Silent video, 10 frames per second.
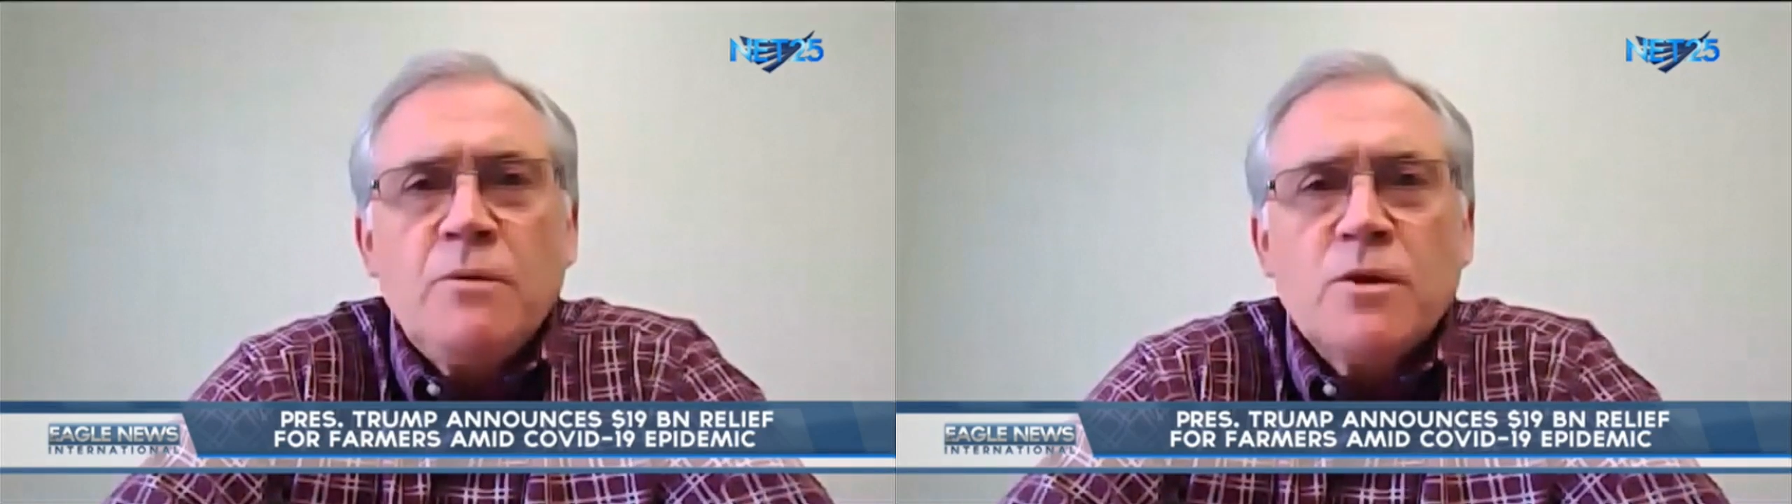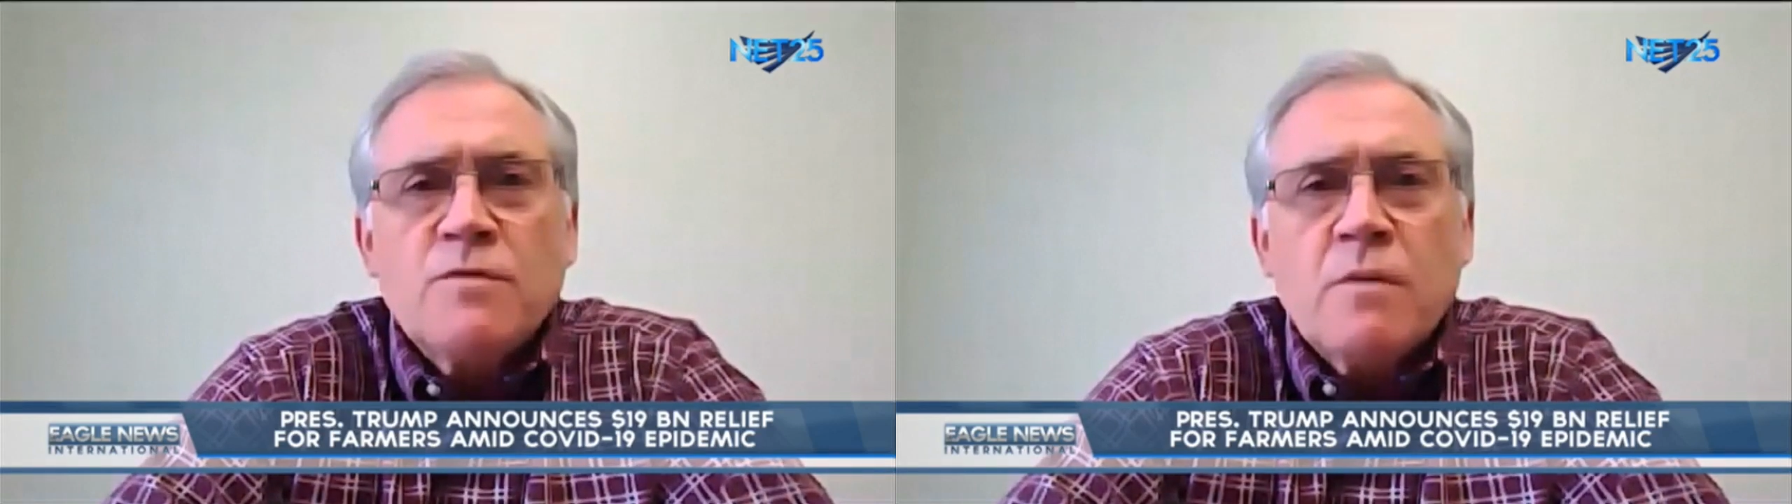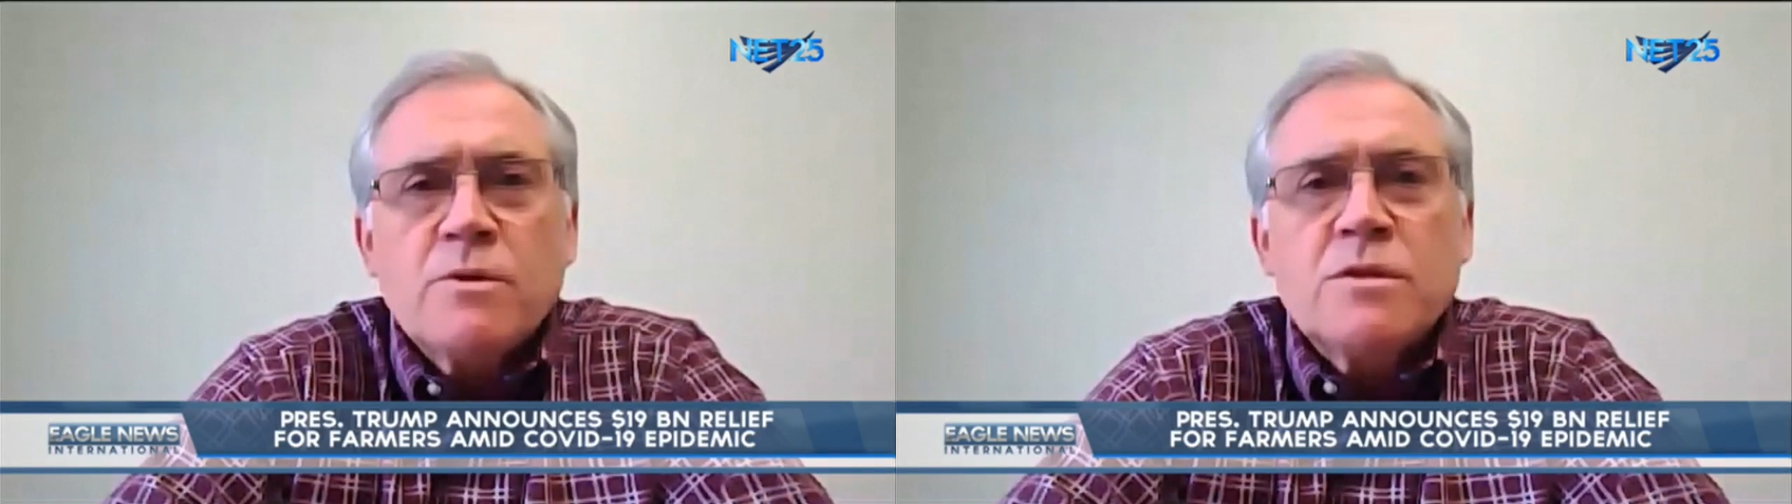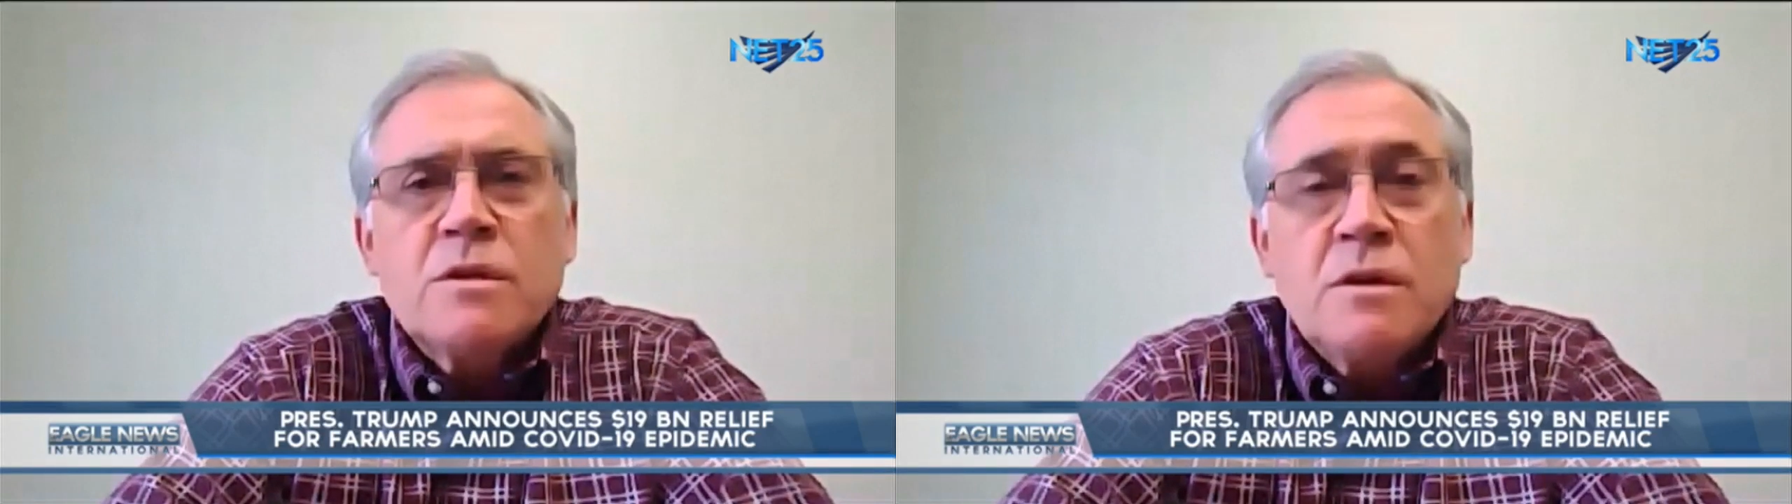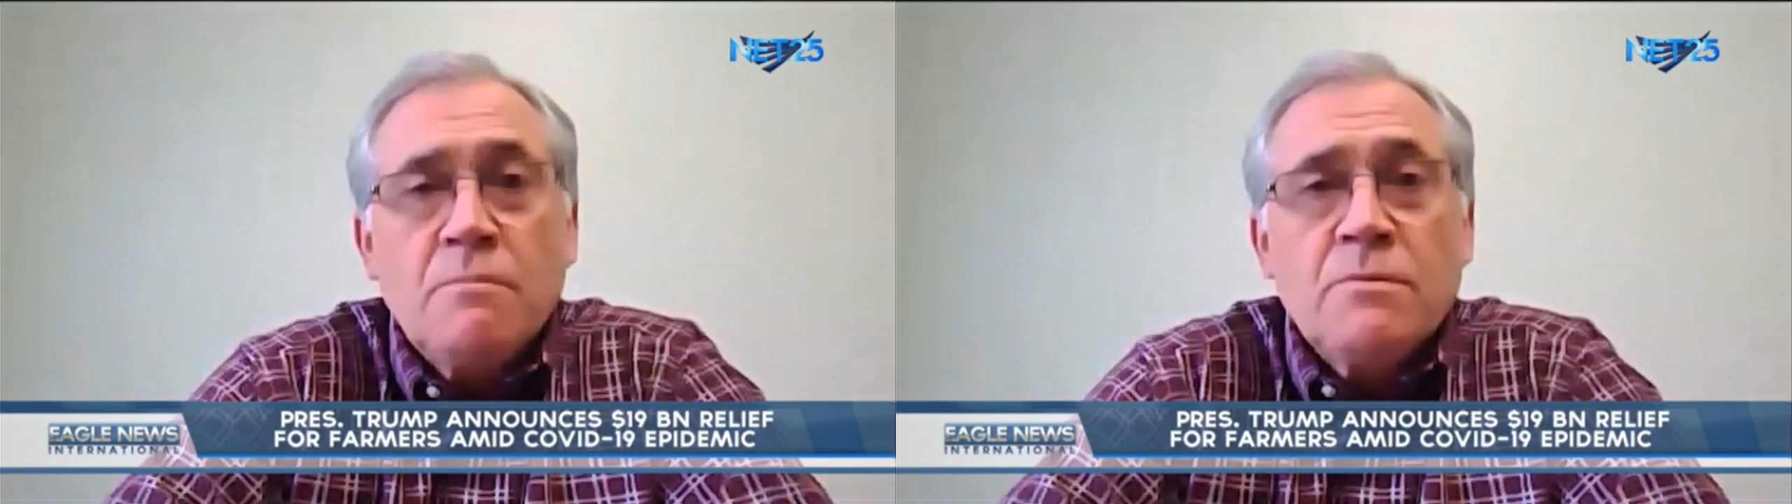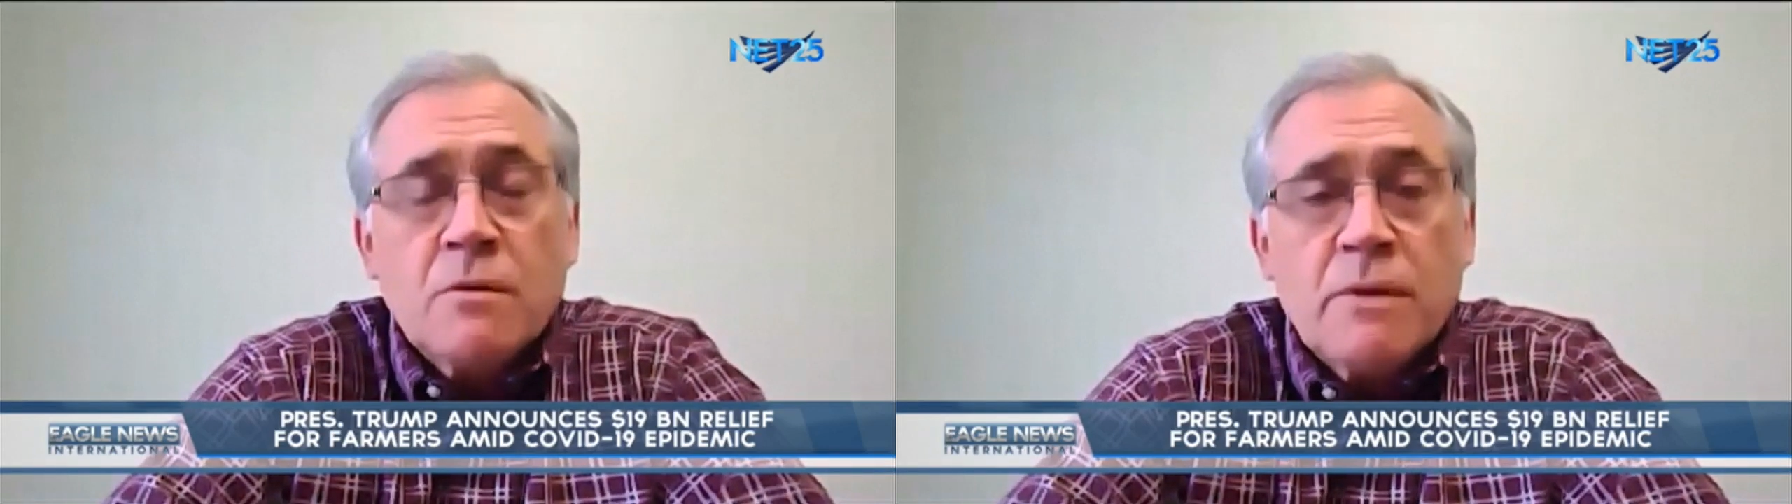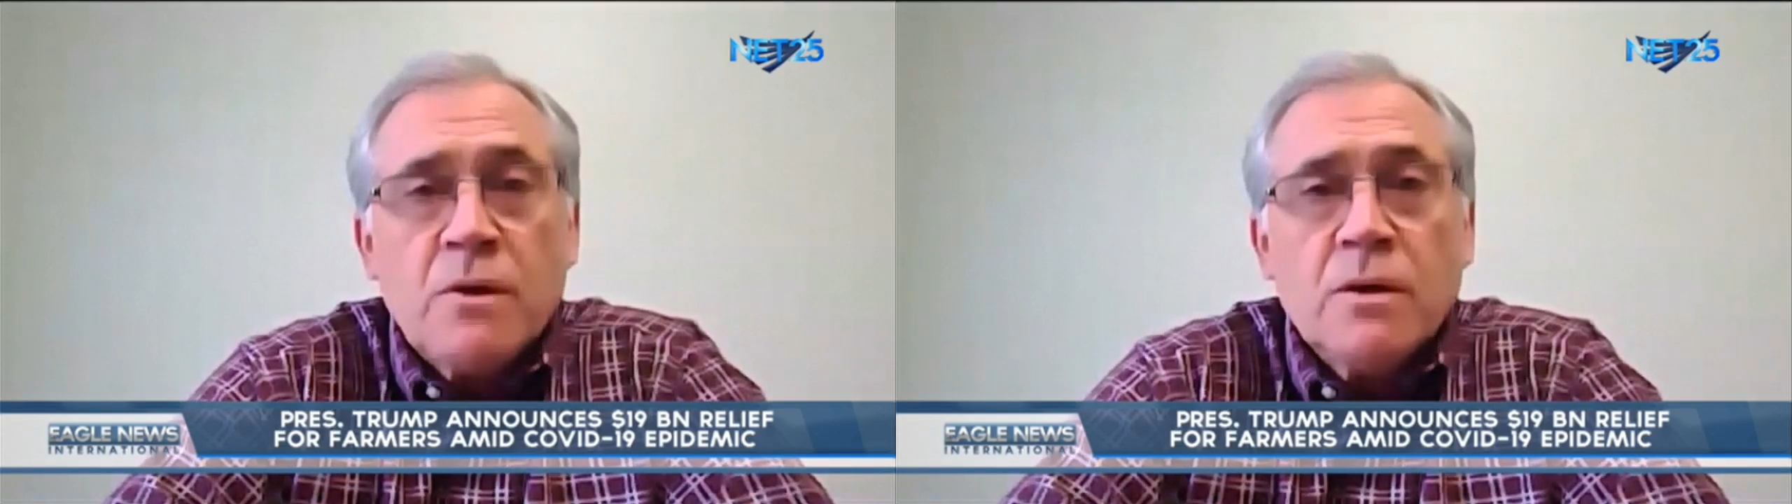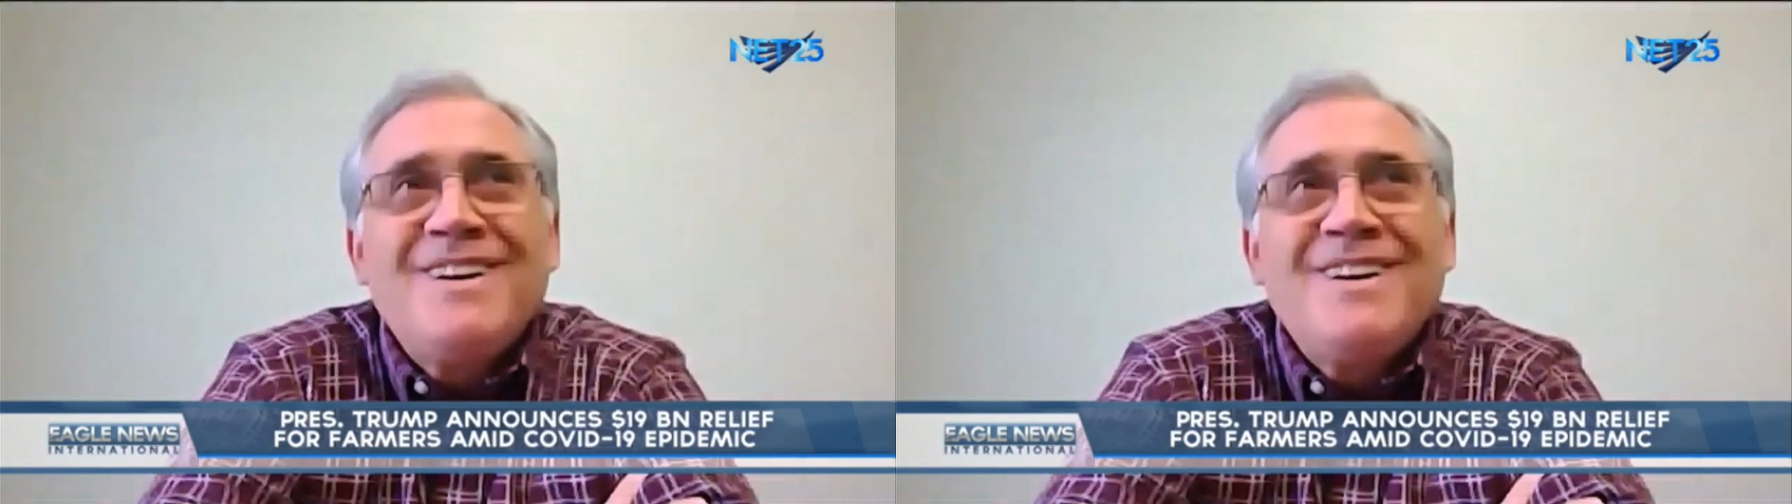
farmers that dump their milk.